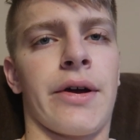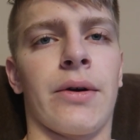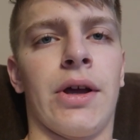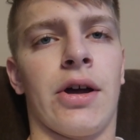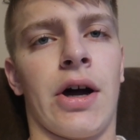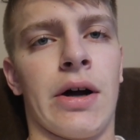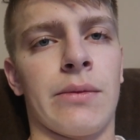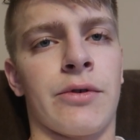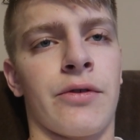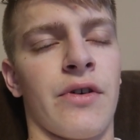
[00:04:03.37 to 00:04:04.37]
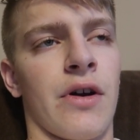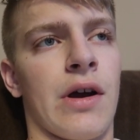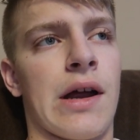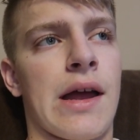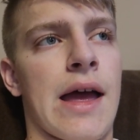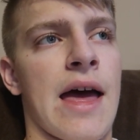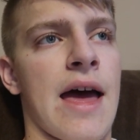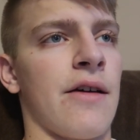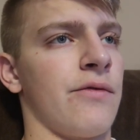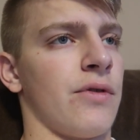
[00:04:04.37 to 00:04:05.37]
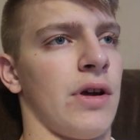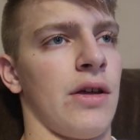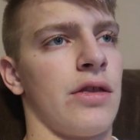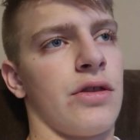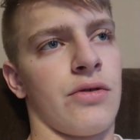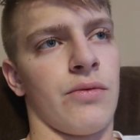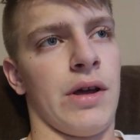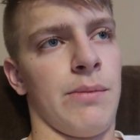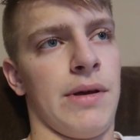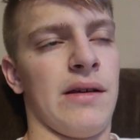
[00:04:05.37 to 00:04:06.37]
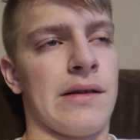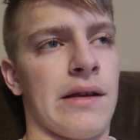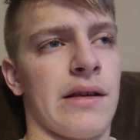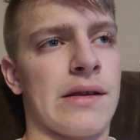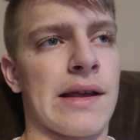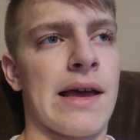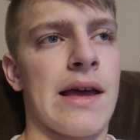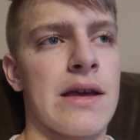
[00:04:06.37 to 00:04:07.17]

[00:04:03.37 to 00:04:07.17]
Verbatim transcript: 30 carbs for every three pieces.